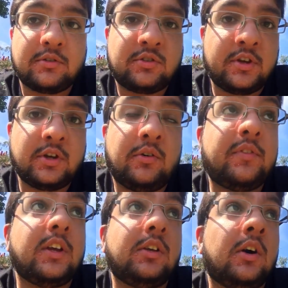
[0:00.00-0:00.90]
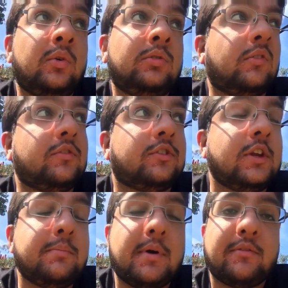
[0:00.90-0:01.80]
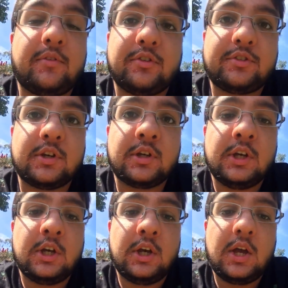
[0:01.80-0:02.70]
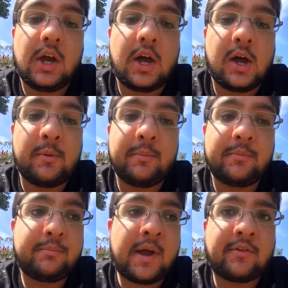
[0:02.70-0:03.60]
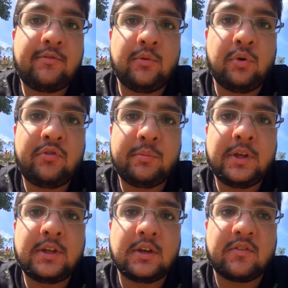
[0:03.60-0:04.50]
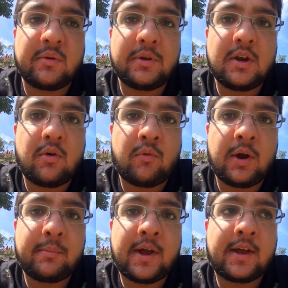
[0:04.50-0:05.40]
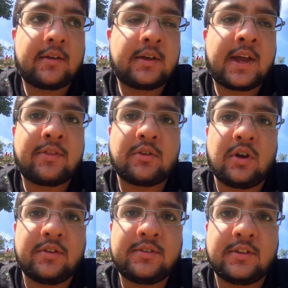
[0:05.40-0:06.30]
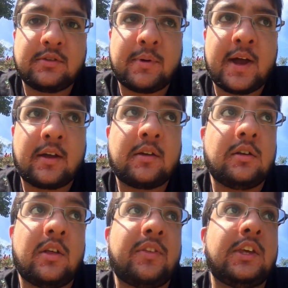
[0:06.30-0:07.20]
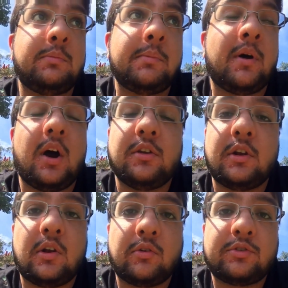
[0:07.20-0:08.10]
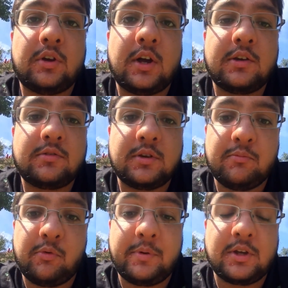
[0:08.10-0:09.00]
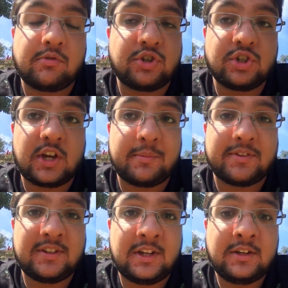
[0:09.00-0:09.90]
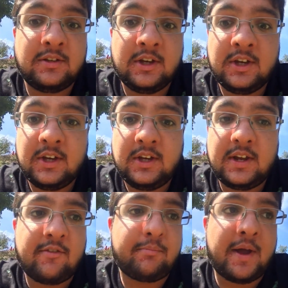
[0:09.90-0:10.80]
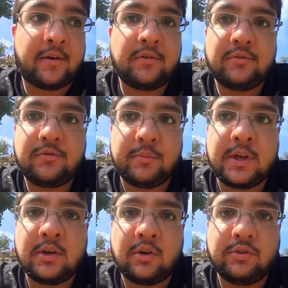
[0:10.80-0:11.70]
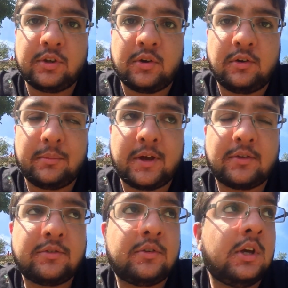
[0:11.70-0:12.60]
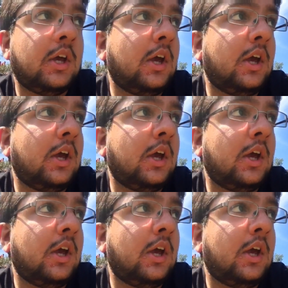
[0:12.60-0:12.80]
Starting off in goal, obviously Ben Foster. Back four for me, Kiko Femenia right back, Cathcart centre back, and I think he'll be partnered alongside him will be Christian Cabasele. Left back for me, Jose Holebas.